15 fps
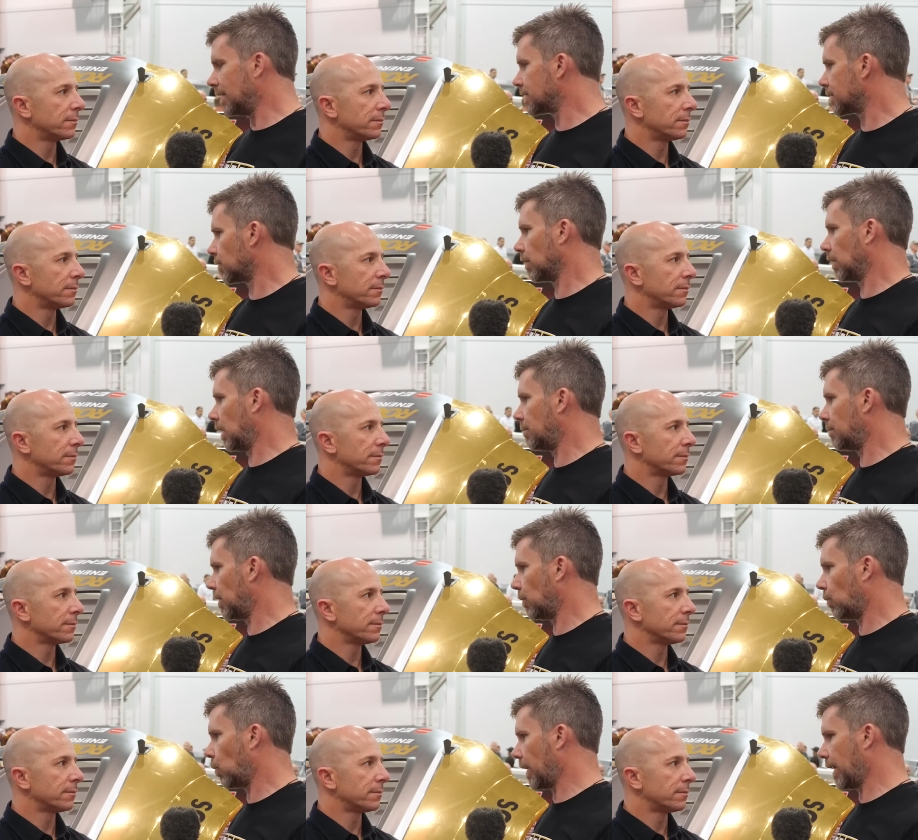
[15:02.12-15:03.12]
Speaker 1: is there a
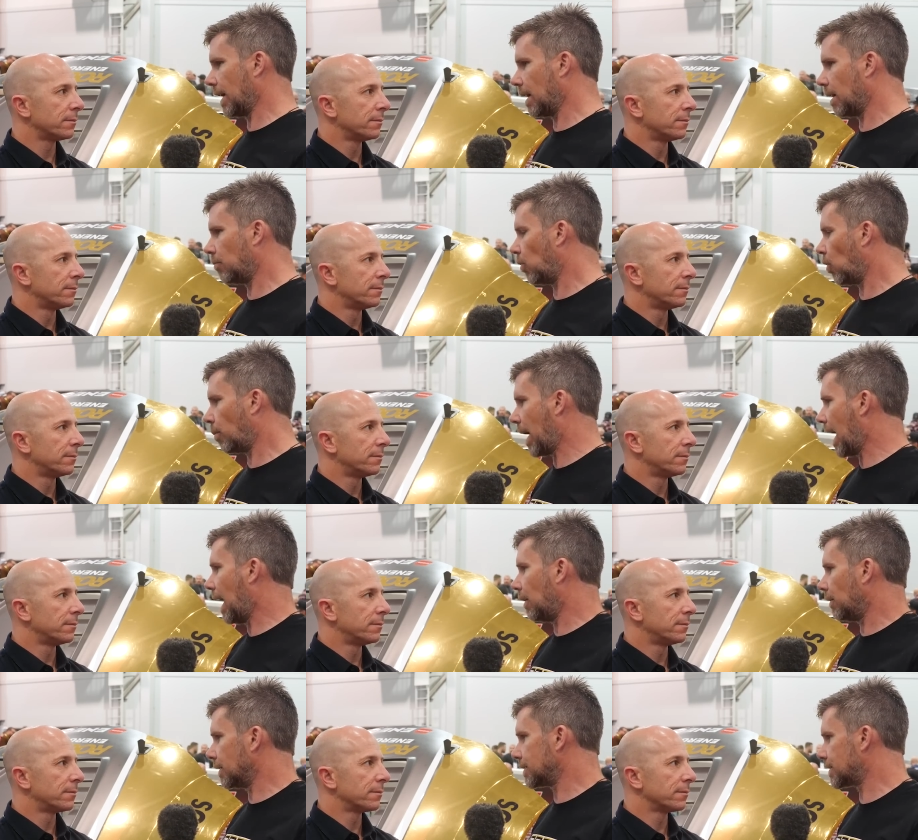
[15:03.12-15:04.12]
limit where more
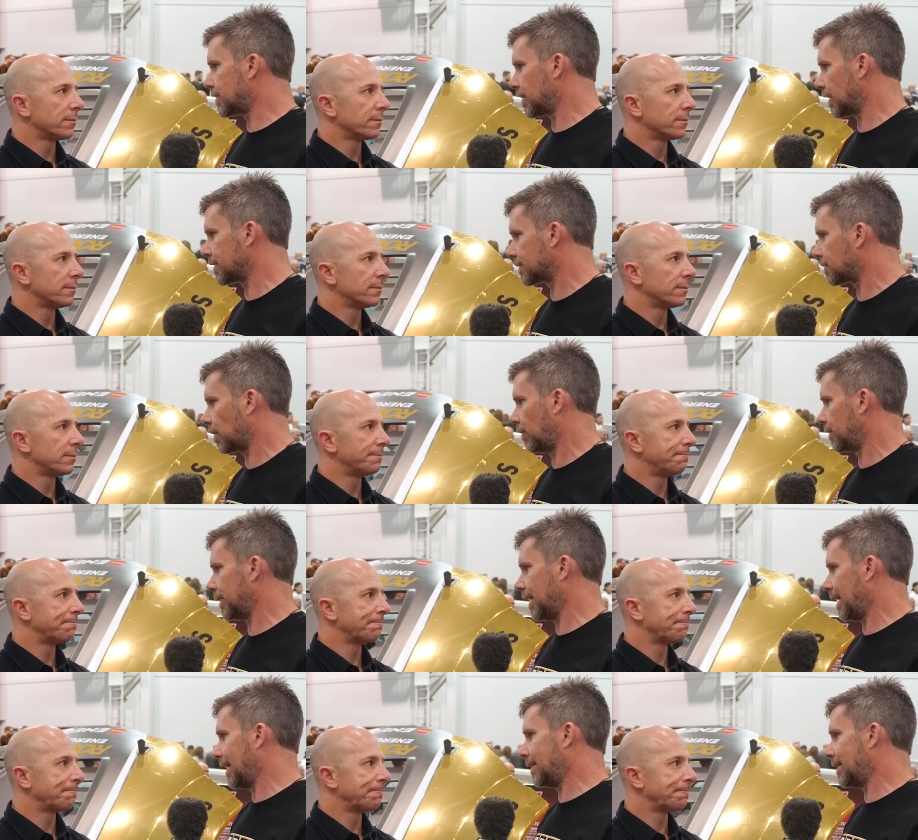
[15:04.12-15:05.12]
power is just going
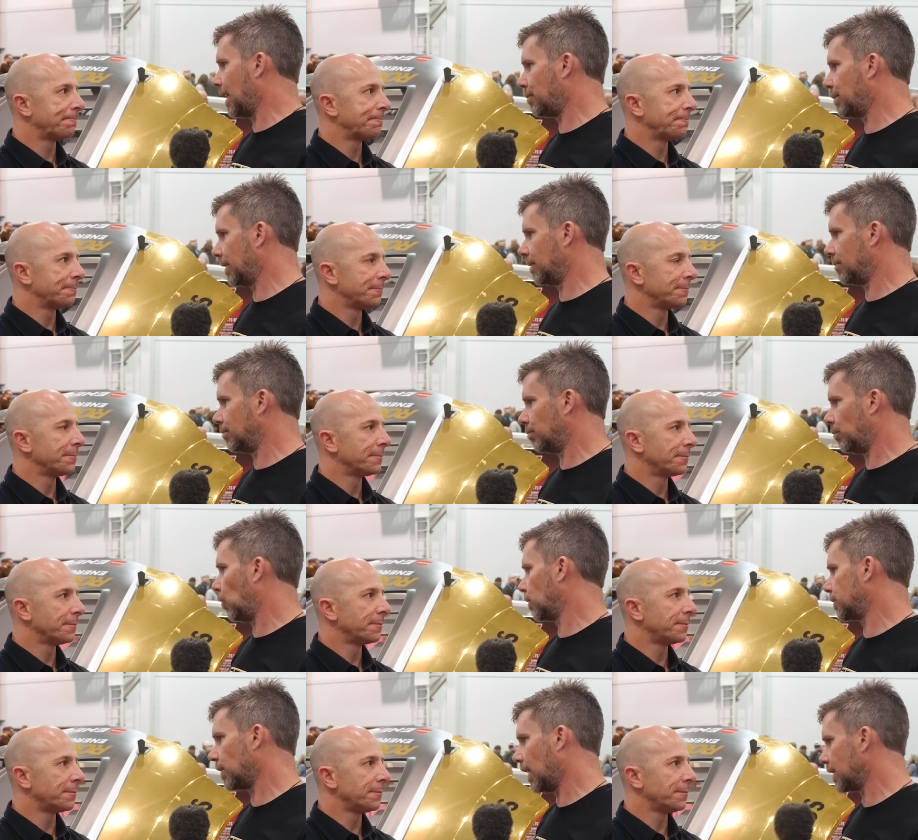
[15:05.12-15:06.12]
to end up in
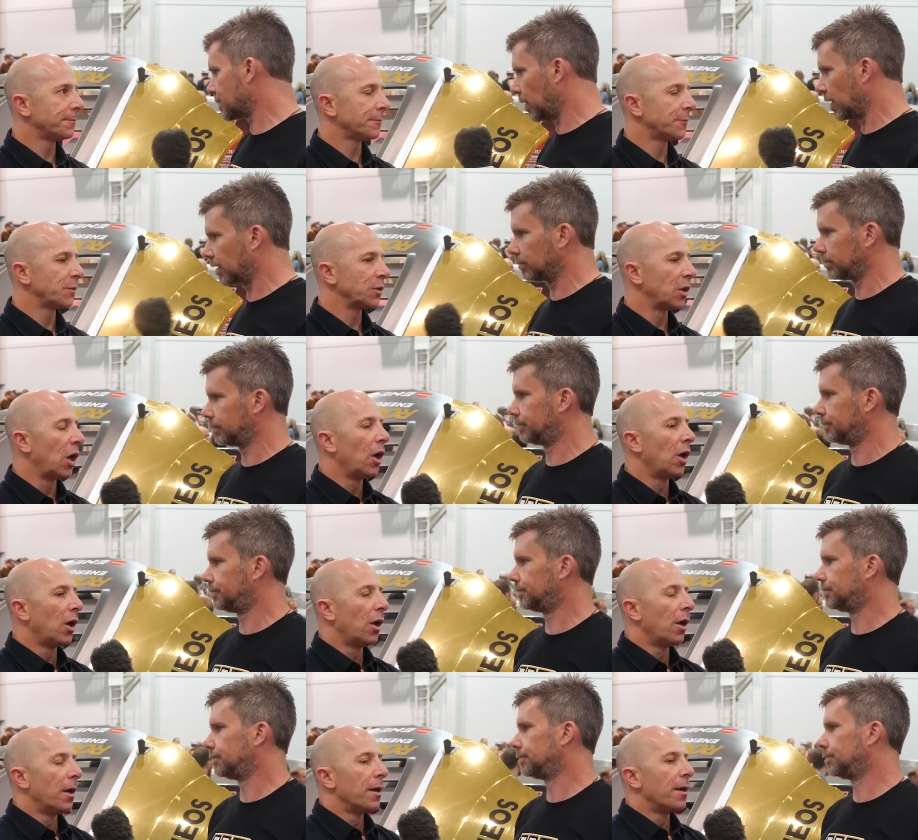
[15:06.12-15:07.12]
more tyre smoke?
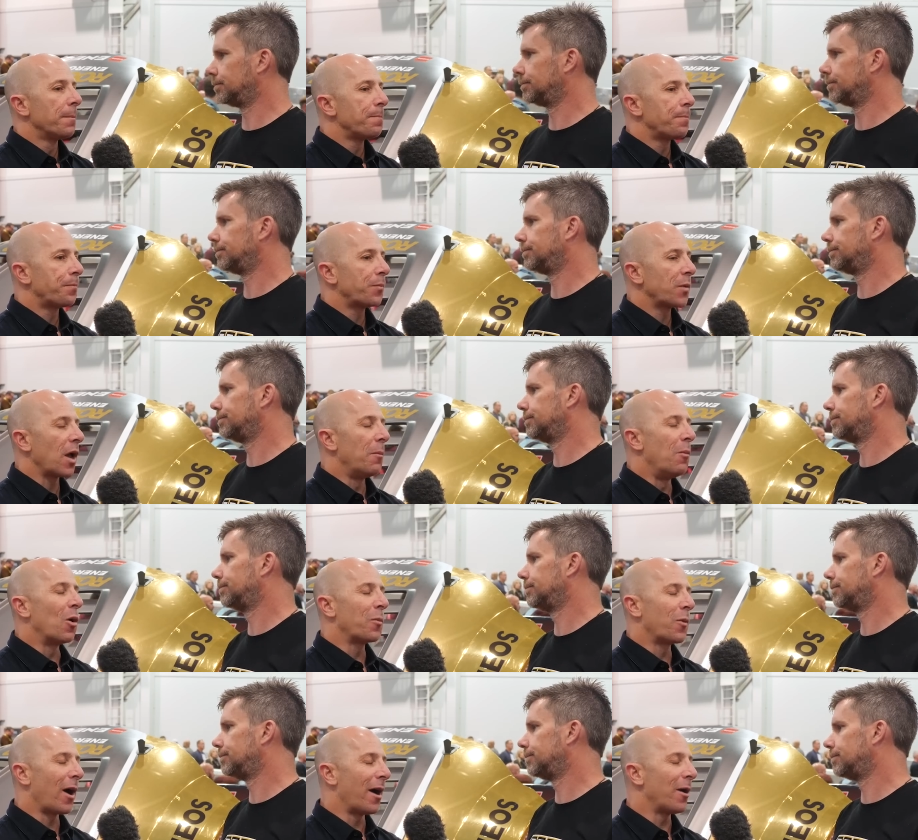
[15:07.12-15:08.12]

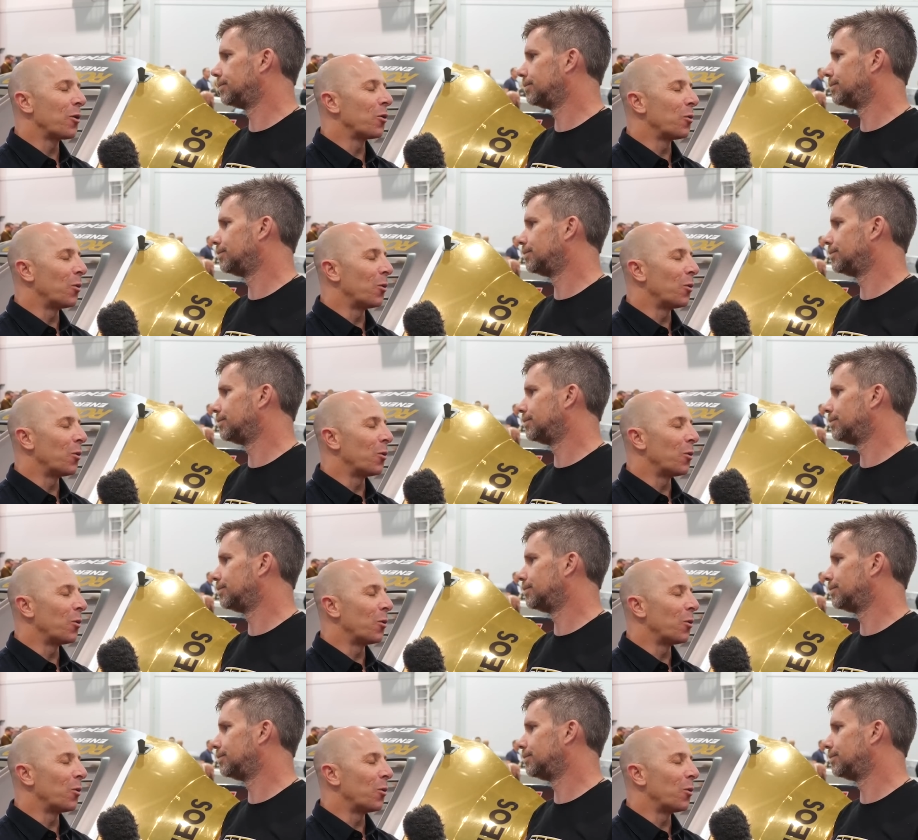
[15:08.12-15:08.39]
Speaker 2: More power